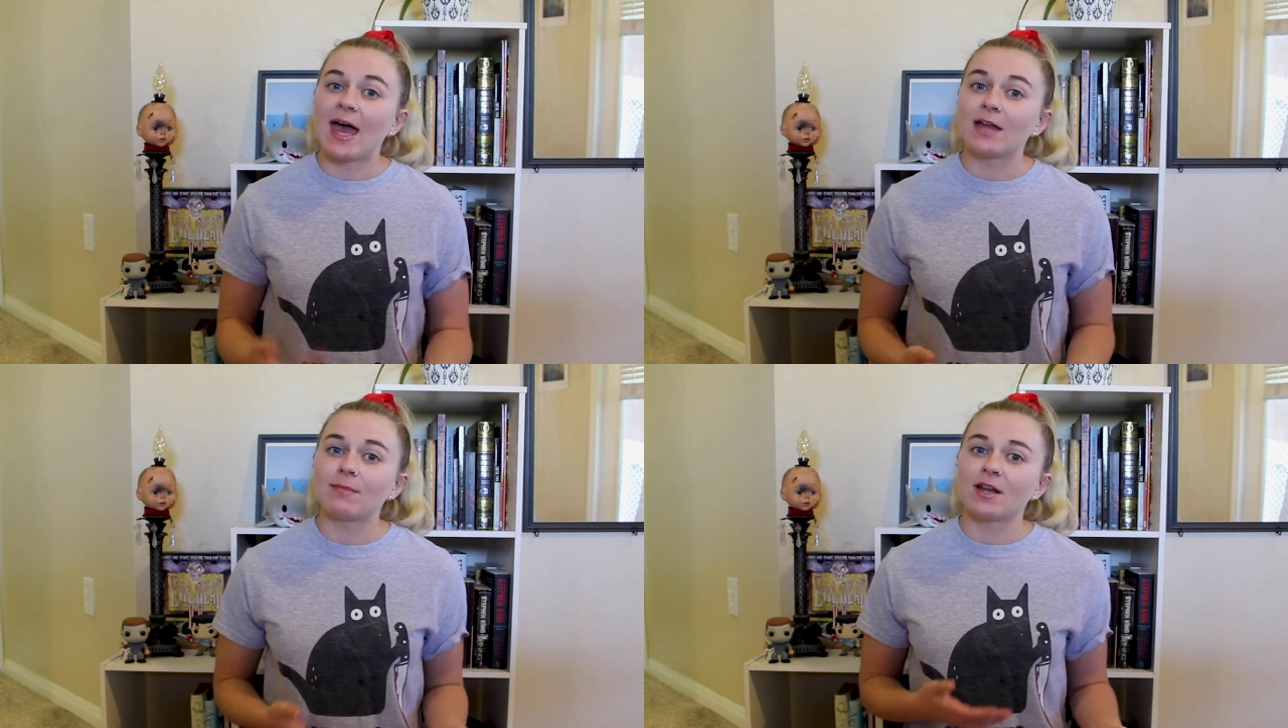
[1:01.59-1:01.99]

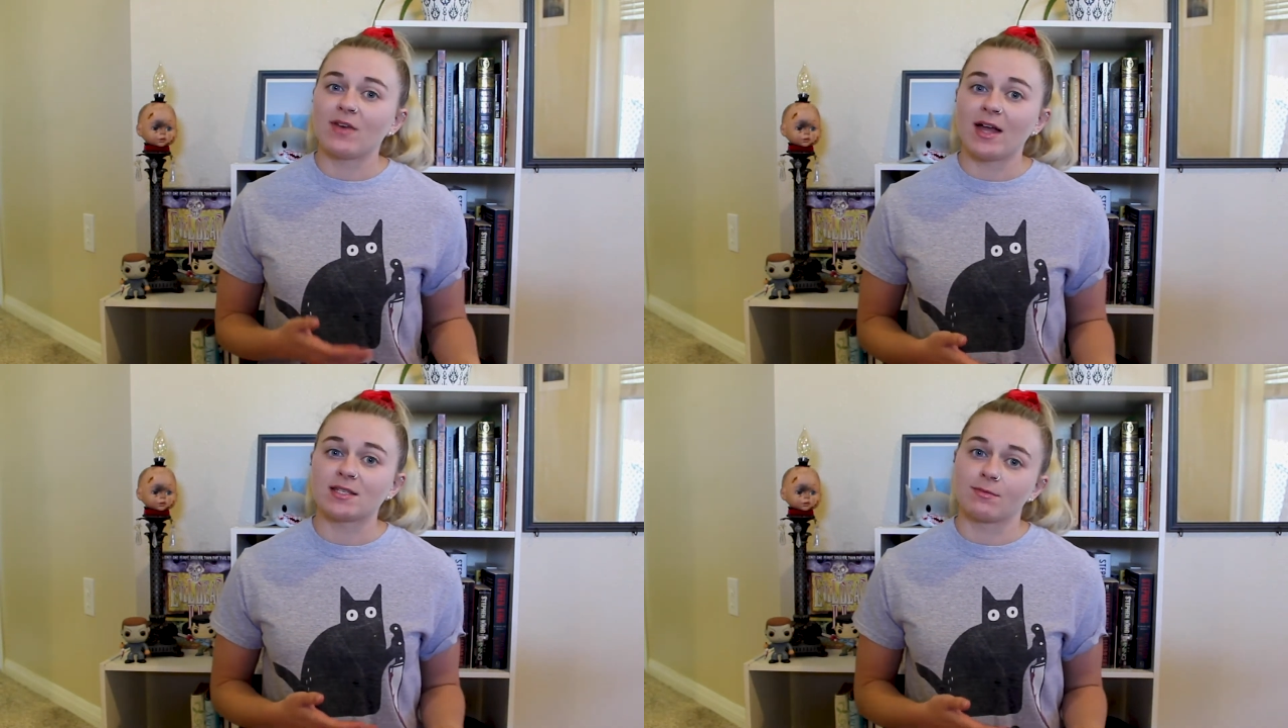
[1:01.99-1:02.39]
Ed might
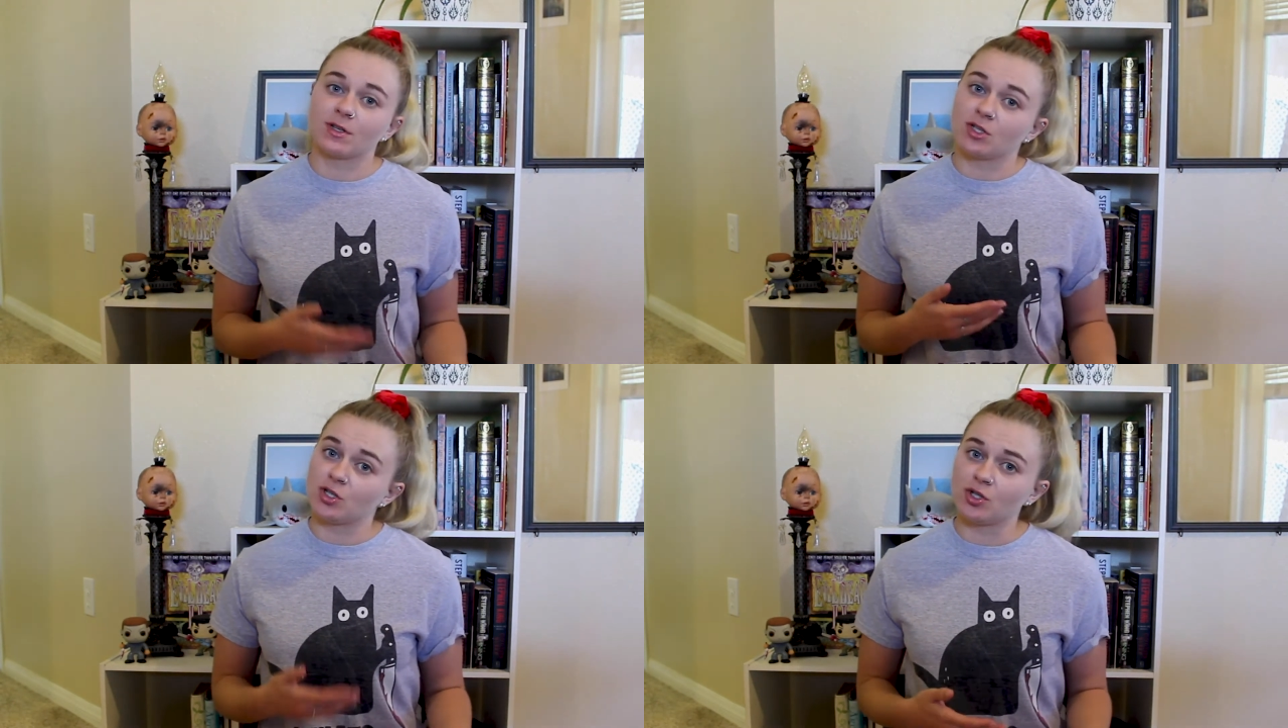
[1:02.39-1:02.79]
have had
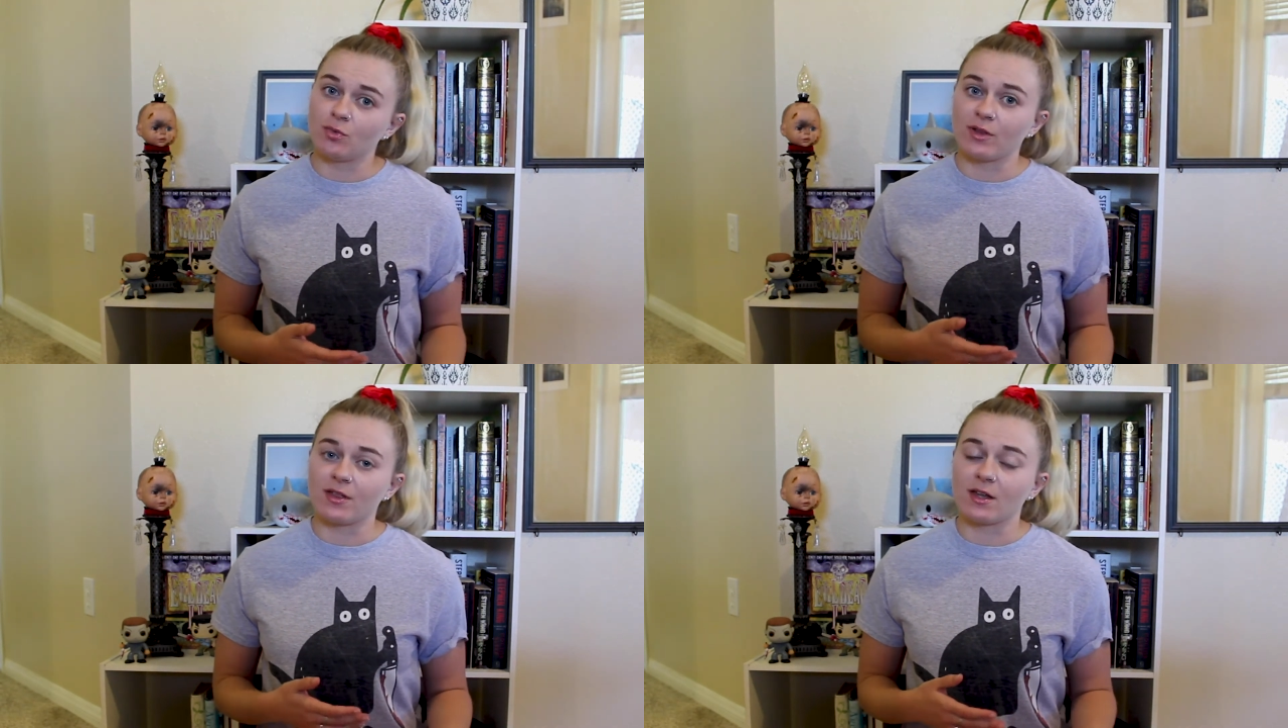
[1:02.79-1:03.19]
something to do
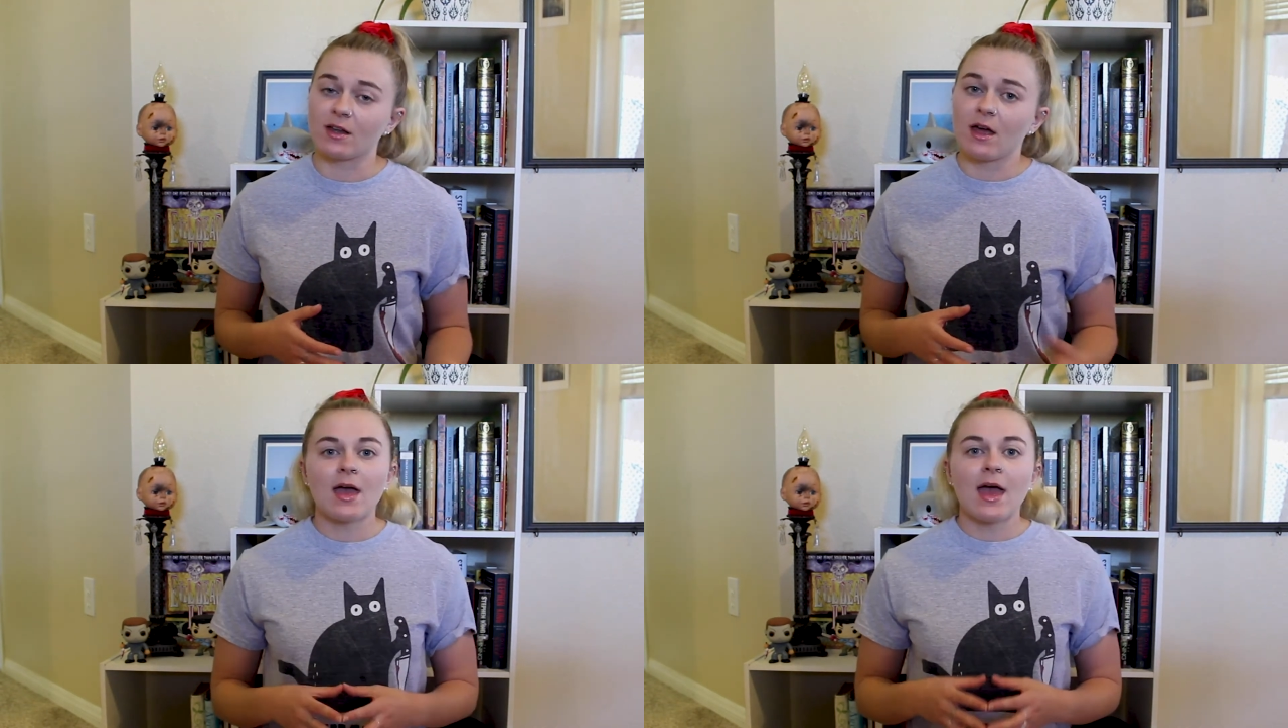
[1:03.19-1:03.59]
with it.
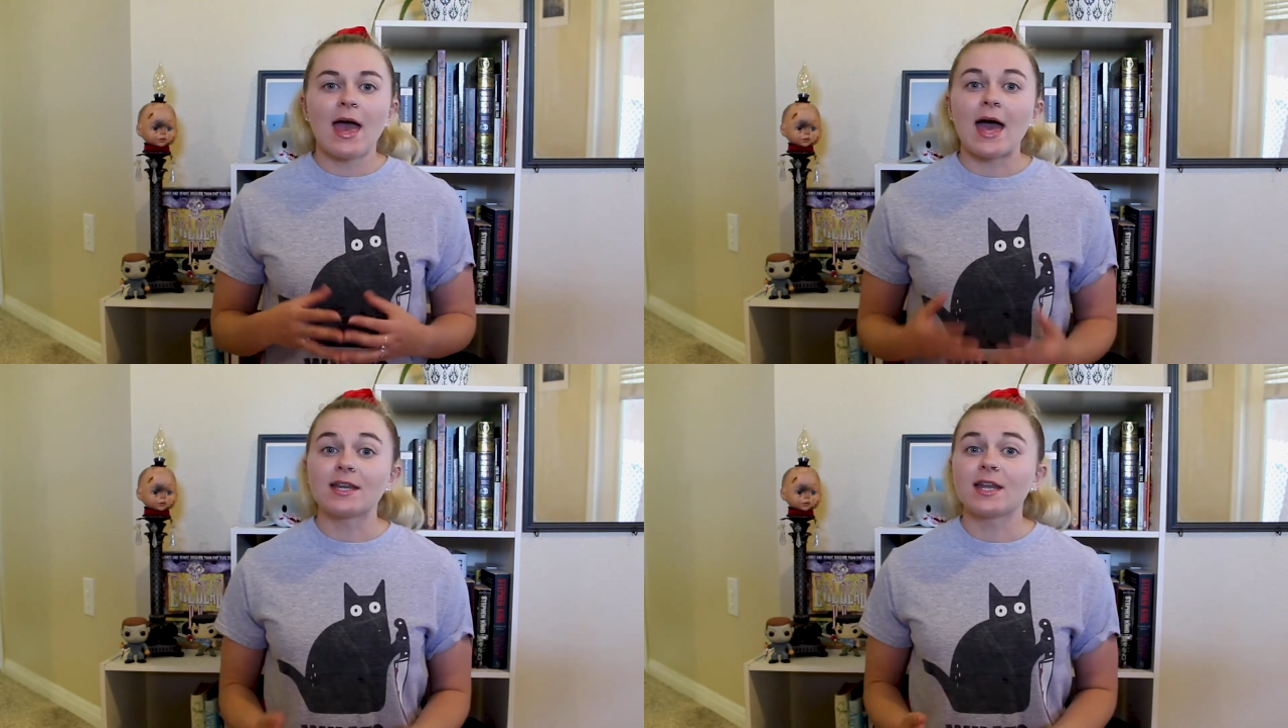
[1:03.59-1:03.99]
Ed